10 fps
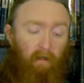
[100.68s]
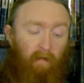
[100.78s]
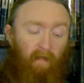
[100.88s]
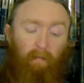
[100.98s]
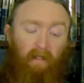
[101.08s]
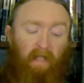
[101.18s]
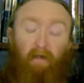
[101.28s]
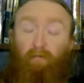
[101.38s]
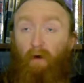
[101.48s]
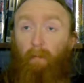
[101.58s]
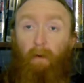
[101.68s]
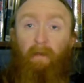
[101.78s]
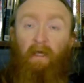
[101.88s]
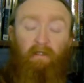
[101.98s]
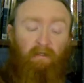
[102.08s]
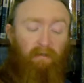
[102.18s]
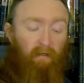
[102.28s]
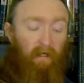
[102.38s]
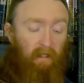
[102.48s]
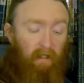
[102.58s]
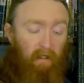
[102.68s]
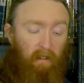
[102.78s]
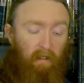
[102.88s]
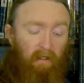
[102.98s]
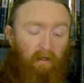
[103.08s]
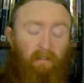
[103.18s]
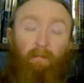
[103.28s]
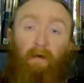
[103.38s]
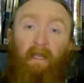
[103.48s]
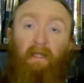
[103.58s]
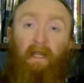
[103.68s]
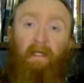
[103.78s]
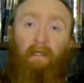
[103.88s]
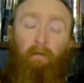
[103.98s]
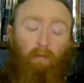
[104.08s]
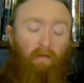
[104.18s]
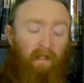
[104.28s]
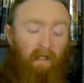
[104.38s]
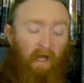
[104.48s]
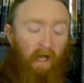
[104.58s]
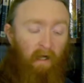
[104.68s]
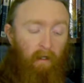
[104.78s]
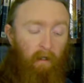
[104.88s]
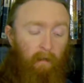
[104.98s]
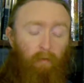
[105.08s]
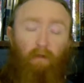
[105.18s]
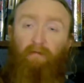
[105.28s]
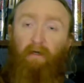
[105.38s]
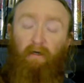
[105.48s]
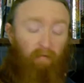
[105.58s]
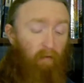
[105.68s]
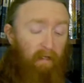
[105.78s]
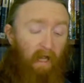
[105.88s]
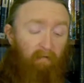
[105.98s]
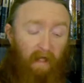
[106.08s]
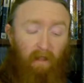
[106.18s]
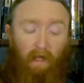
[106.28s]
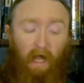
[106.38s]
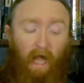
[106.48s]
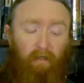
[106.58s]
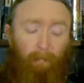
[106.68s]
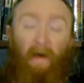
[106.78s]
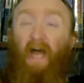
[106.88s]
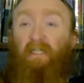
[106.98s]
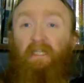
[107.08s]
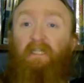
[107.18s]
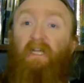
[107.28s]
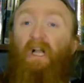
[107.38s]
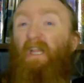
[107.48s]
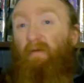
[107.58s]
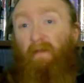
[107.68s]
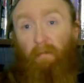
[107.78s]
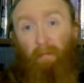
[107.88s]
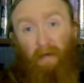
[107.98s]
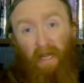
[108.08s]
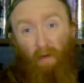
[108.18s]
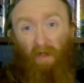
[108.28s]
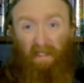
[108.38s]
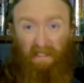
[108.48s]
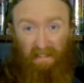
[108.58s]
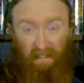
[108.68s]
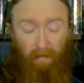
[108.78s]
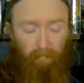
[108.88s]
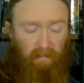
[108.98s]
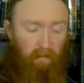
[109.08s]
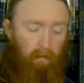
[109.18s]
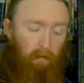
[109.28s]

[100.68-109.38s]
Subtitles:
That meant I could drop a pill into a drink, cut a brake line in a moving car, pull a trigger, throw a knife. Hell, I could bash his skull in with a brick while he slept.